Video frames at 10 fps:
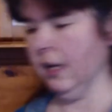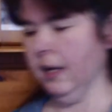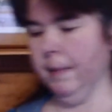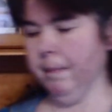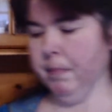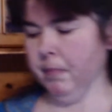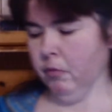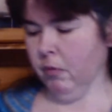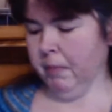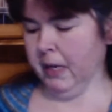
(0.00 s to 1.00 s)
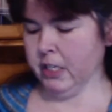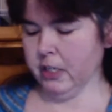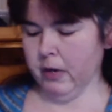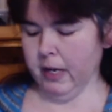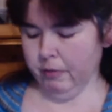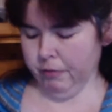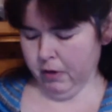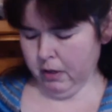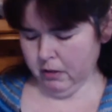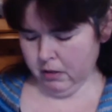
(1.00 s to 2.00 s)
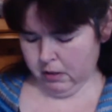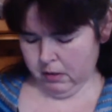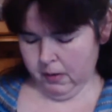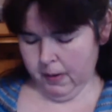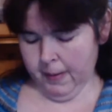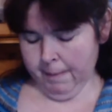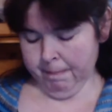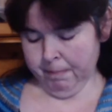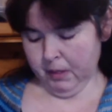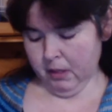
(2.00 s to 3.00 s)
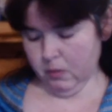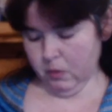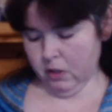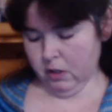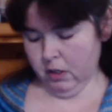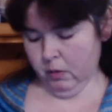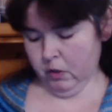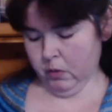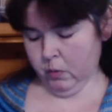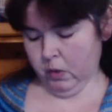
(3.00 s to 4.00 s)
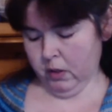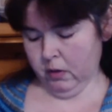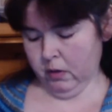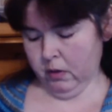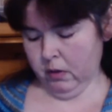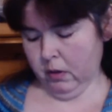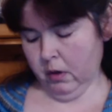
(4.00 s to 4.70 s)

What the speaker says: from Bergeret de France. This was the newest one.